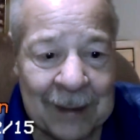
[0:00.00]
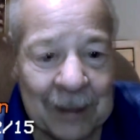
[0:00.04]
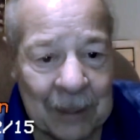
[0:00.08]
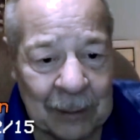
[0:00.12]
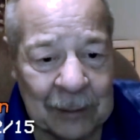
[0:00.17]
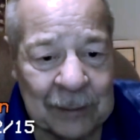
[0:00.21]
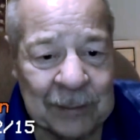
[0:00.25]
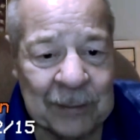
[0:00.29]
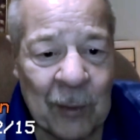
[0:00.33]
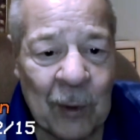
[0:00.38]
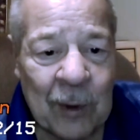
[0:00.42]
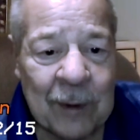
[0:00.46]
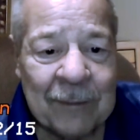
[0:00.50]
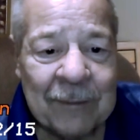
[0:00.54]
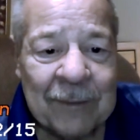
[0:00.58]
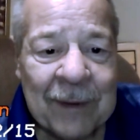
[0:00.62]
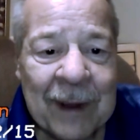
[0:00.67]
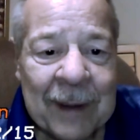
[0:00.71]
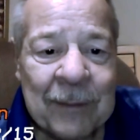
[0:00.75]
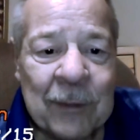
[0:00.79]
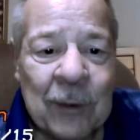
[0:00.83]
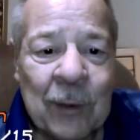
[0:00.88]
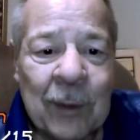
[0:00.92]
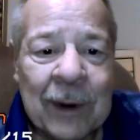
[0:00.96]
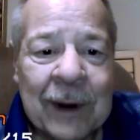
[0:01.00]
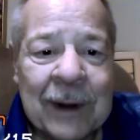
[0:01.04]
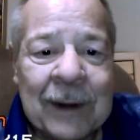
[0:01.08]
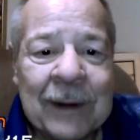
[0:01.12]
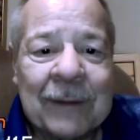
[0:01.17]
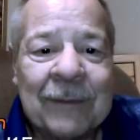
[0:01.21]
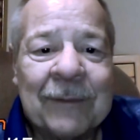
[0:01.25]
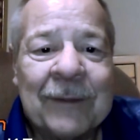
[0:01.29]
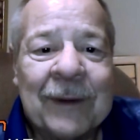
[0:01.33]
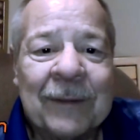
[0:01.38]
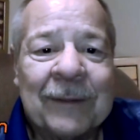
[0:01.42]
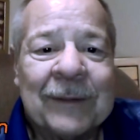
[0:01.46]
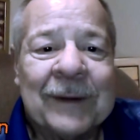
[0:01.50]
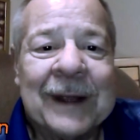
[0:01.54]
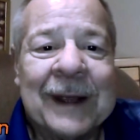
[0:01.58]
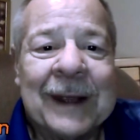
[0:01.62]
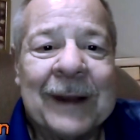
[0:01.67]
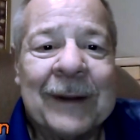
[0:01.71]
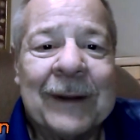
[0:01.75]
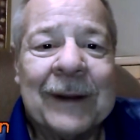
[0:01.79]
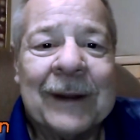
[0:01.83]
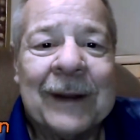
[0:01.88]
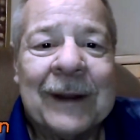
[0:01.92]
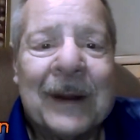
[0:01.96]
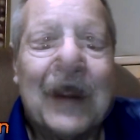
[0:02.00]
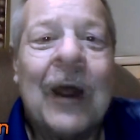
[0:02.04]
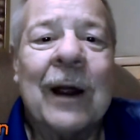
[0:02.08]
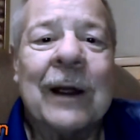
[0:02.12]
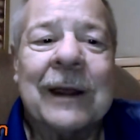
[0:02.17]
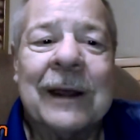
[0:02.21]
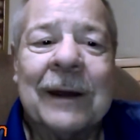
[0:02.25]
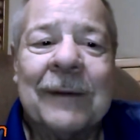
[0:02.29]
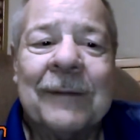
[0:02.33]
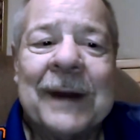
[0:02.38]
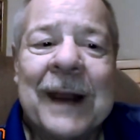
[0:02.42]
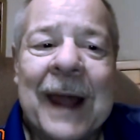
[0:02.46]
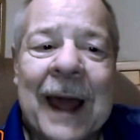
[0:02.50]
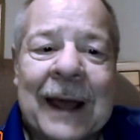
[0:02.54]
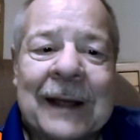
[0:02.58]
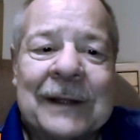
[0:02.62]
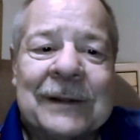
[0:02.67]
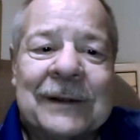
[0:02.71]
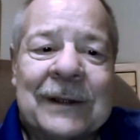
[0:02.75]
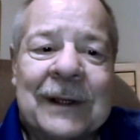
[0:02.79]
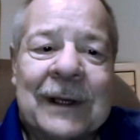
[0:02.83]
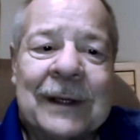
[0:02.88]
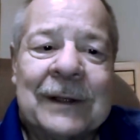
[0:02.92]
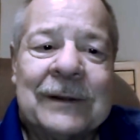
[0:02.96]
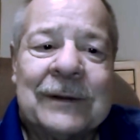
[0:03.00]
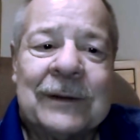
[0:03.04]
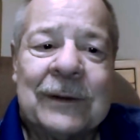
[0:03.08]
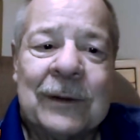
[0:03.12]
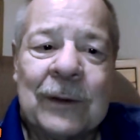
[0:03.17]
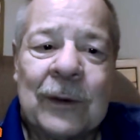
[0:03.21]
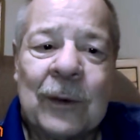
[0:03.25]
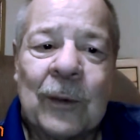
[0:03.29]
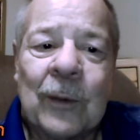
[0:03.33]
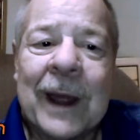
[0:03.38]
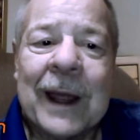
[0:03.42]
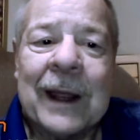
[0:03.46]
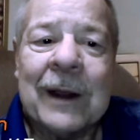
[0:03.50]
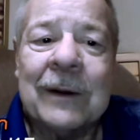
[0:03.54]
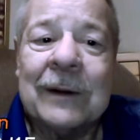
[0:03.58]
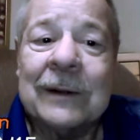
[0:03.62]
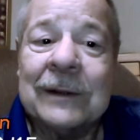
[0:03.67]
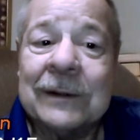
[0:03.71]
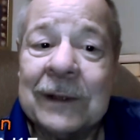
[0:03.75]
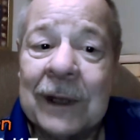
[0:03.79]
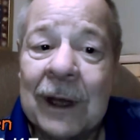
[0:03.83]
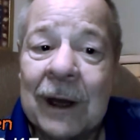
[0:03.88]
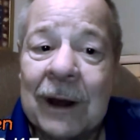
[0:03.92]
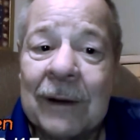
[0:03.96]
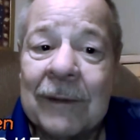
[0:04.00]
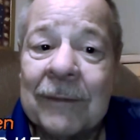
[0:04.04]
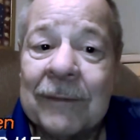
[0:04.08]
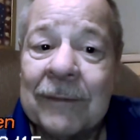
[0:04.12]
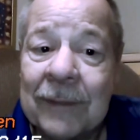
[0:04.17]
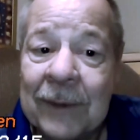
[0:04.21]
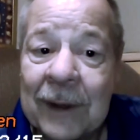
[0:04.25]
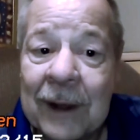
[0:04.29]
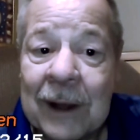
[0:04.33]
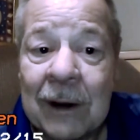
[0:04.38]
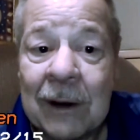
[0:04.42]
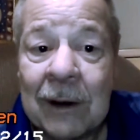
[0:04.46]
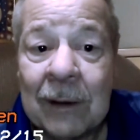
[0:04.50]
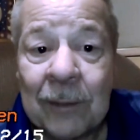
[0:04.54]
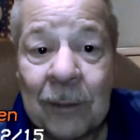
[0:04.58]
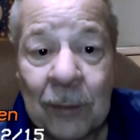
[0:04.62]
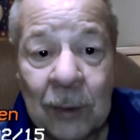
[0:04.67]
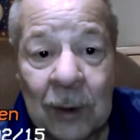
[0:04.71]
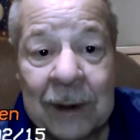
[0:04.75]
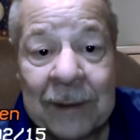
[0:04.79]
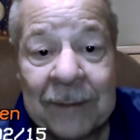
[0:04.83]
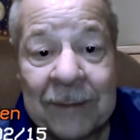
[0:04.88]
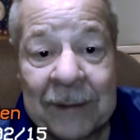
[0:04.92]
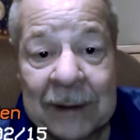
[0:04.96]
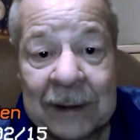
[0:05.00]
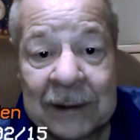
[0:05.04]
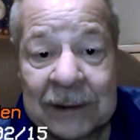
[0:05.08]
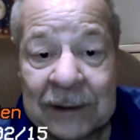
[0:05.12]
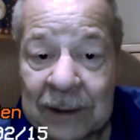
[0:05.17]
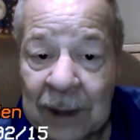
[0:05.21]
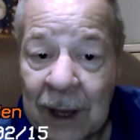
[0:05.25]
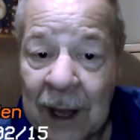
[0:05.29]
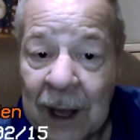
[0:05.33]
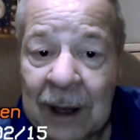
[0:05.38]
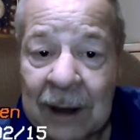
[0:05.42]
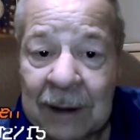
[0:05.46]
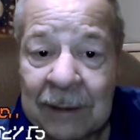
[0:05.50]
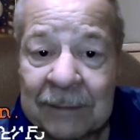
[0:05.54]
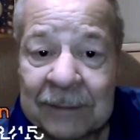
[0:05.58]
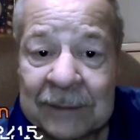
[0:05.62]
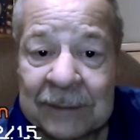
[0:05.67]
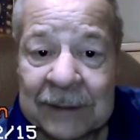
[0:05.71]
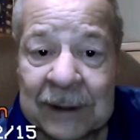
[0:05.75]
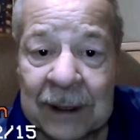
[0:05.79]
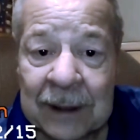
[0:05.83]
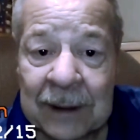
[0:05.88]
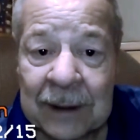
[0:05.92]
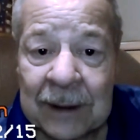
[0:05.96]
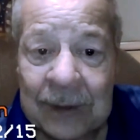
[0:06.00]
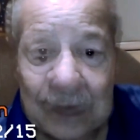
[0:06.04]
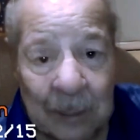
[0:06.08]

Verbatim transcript: Those born February the 15th are given access to the records of their previous lives.